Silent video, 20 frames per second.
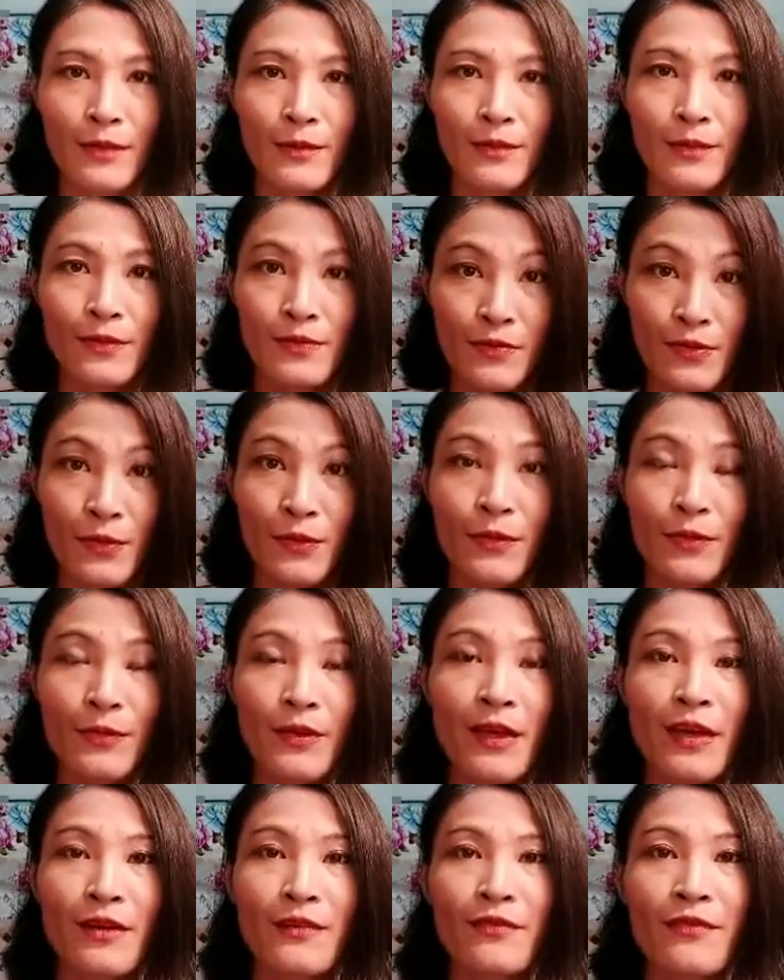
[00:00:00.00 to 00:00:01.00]
So
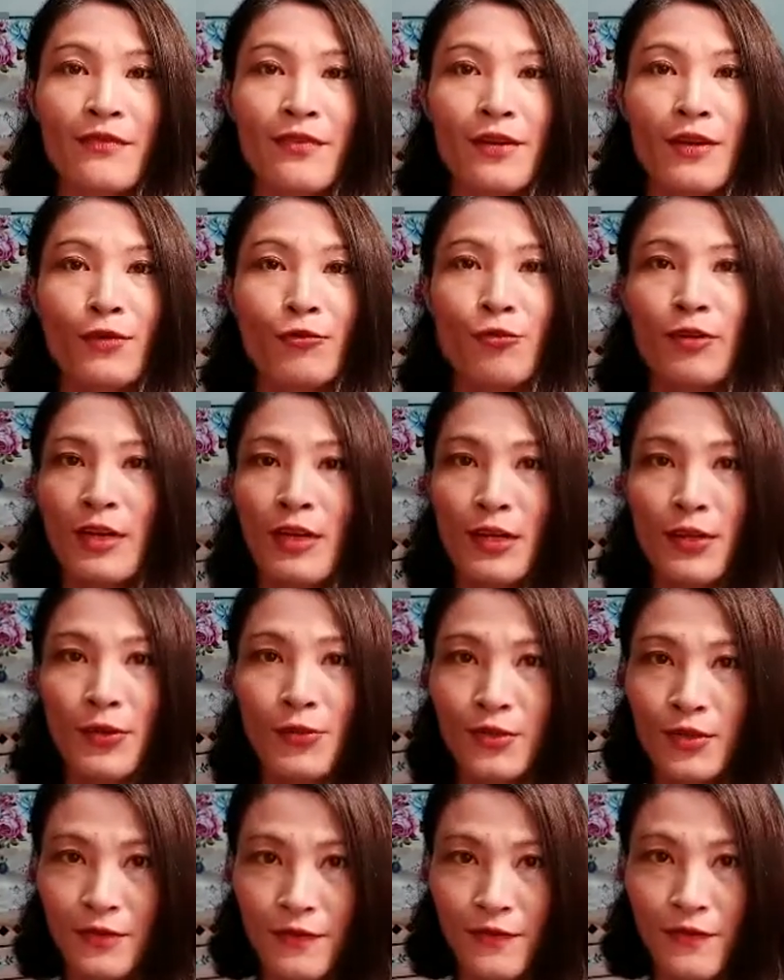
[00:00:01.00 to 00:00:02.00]
we have really
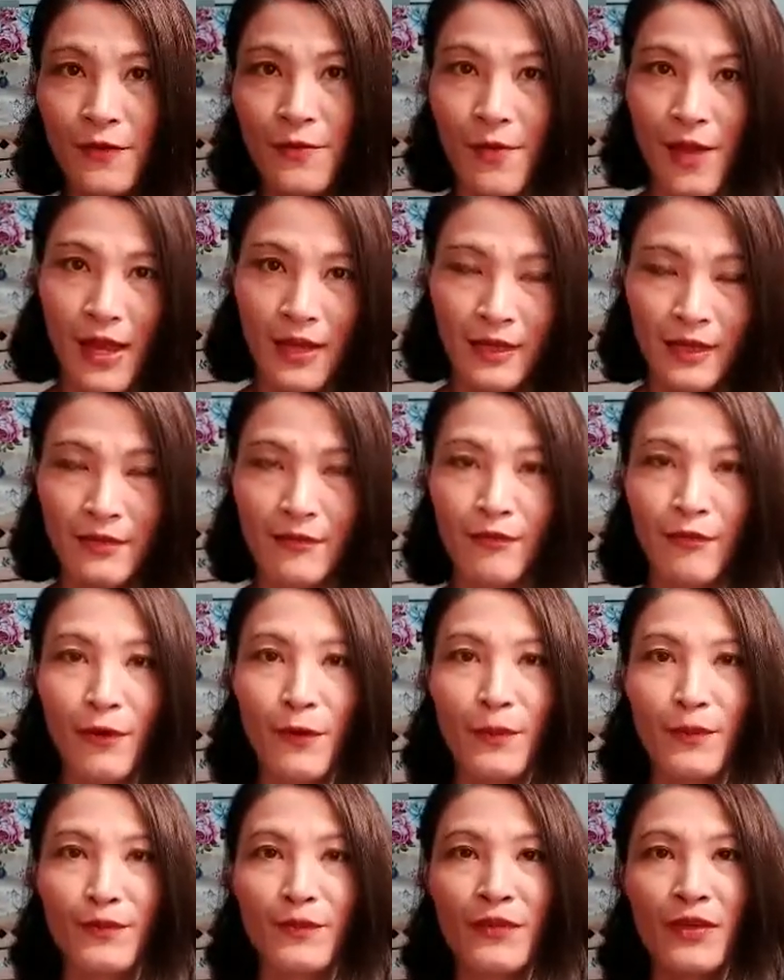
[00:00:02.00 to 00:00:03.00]
good feedback
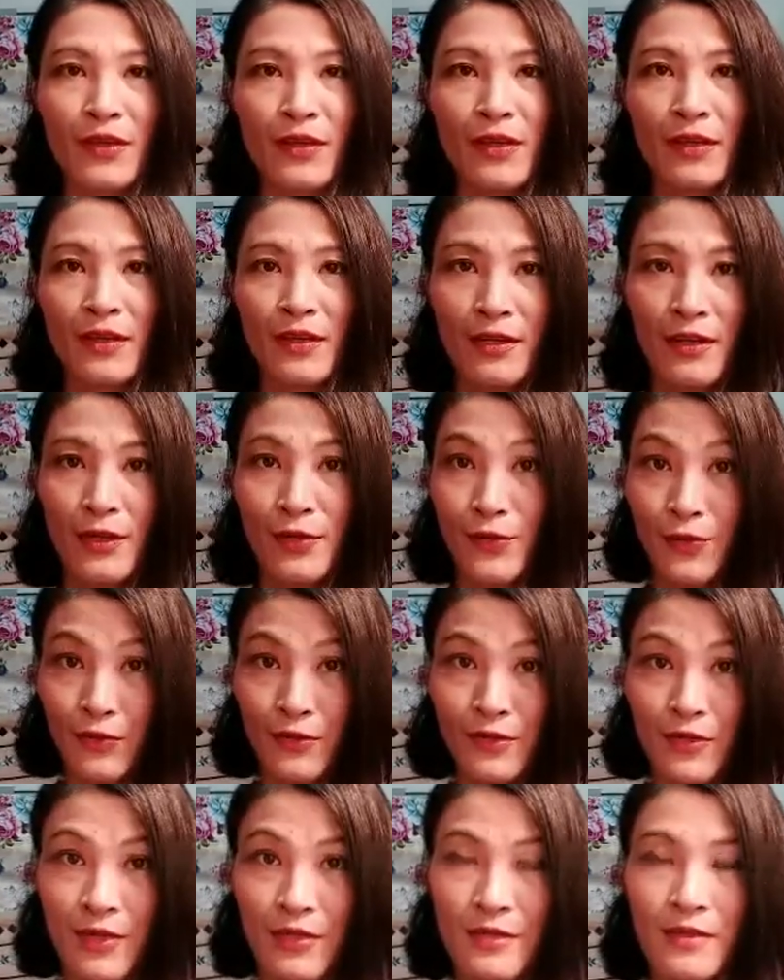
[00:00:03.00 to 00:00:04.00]
from the
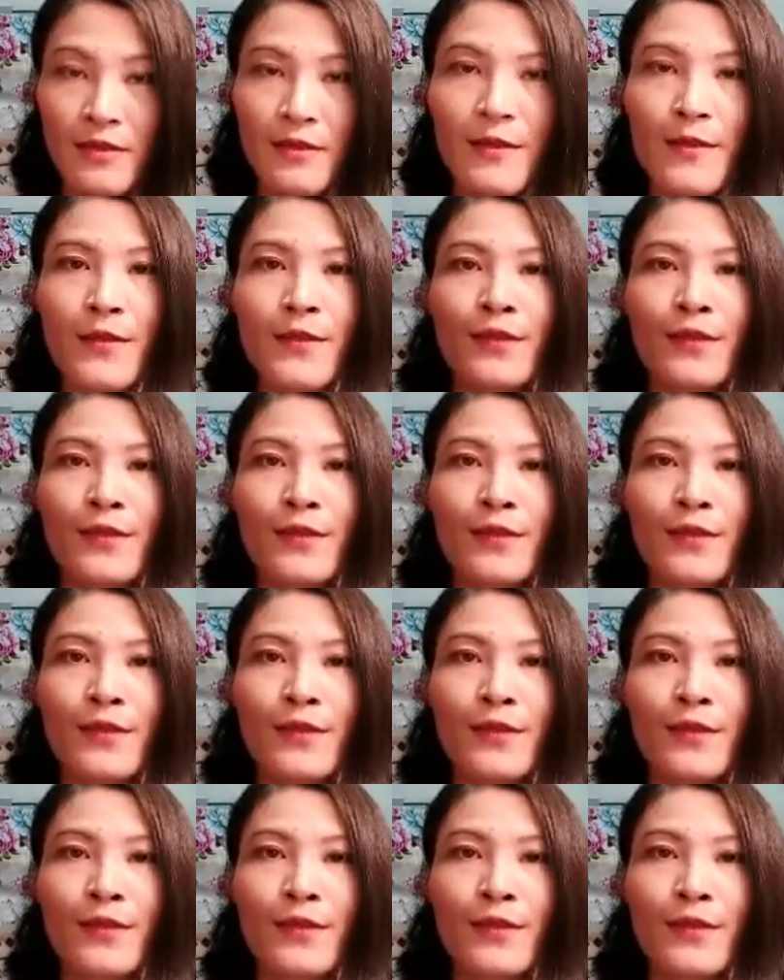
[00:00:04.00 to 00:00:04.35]
users.